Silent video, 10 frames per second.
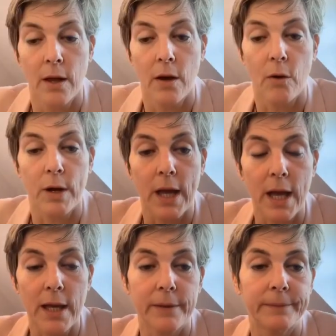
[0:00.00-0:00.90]

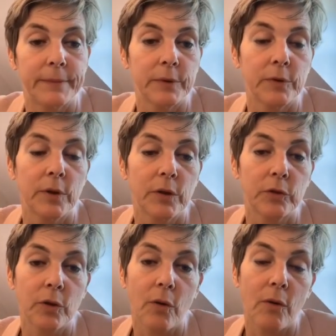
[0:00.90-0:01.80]
Okay,
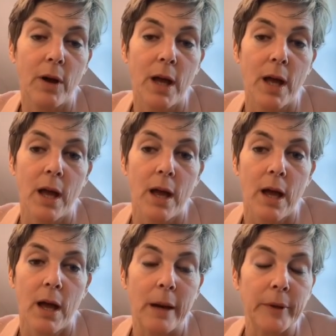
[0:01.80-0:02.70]
so
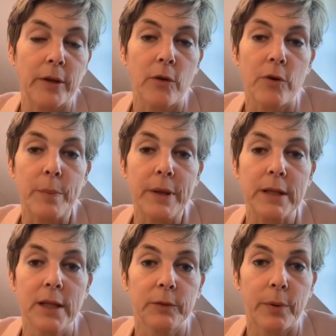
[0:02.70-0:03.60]
I'm not going to
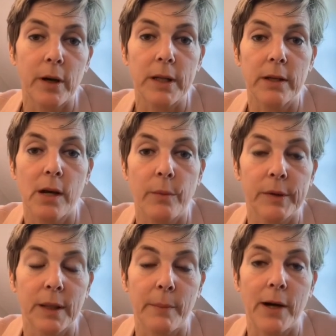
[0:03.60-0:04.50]
repeat this particularly
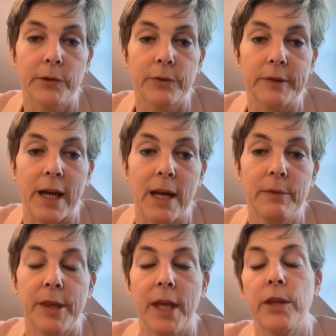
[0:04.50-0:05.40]
because I'm out of time.
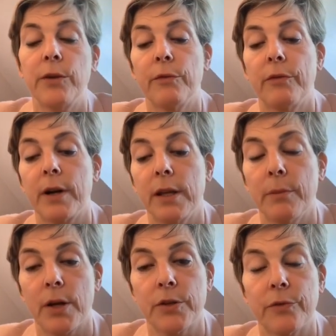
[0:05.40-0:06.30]
Thank you very
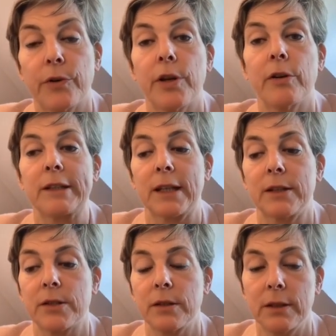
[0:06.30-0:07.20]
much for your
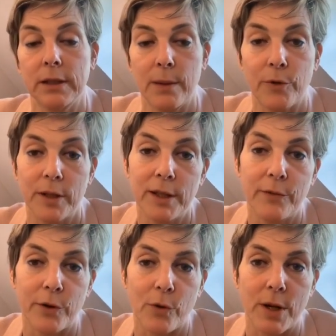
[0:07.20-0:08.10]
attention and I'm ready
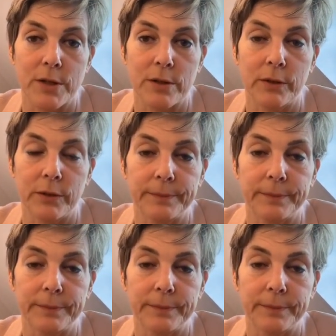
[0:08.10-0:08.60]
for questions.